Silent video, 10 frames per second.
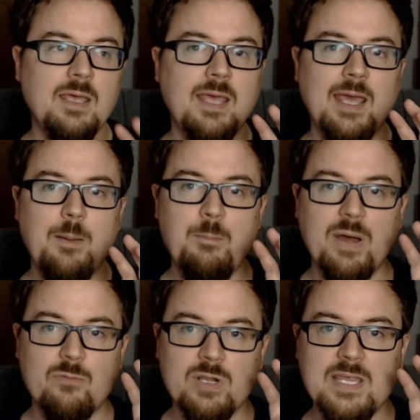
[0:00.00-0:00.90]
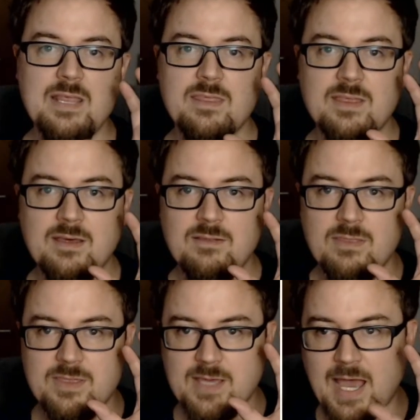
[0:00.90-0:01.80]
But really,
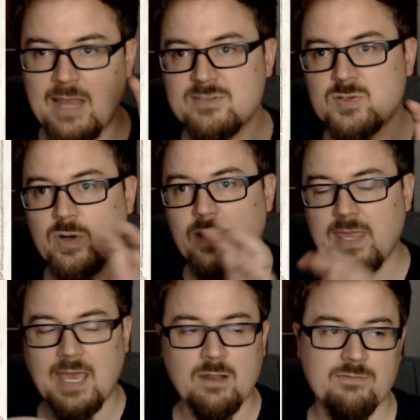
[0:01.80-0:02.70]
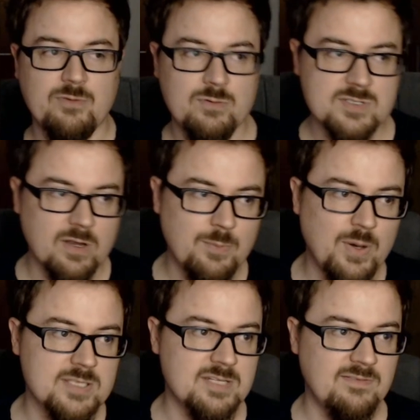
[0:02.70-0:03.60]
the Eye of Sauron and the Gandalf runes are the
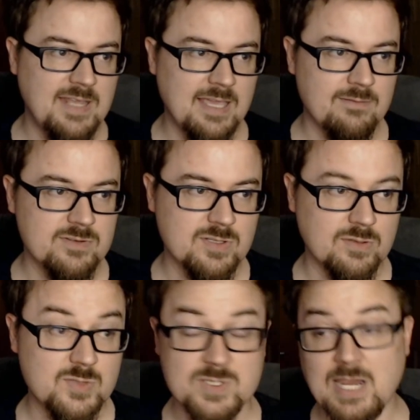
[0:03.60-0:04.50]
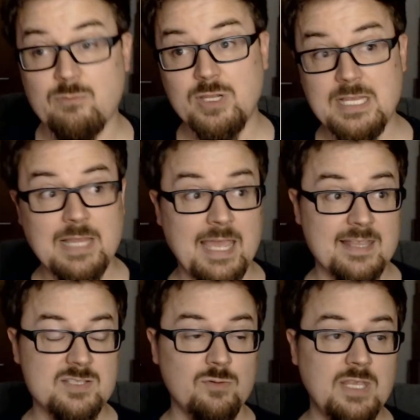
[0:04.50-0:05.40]
positive and negative results, which I really like.
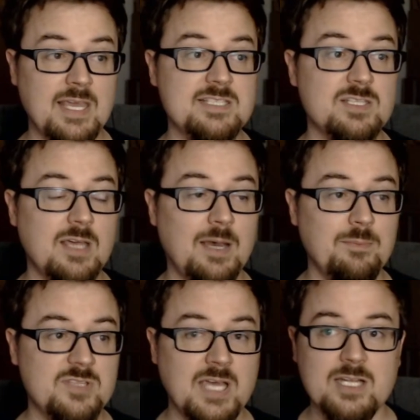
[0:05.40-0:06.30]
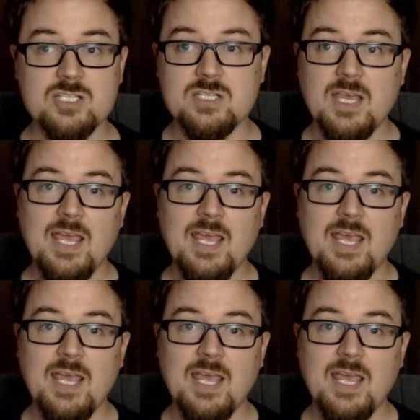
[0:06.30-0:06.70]
That's a really nice touch.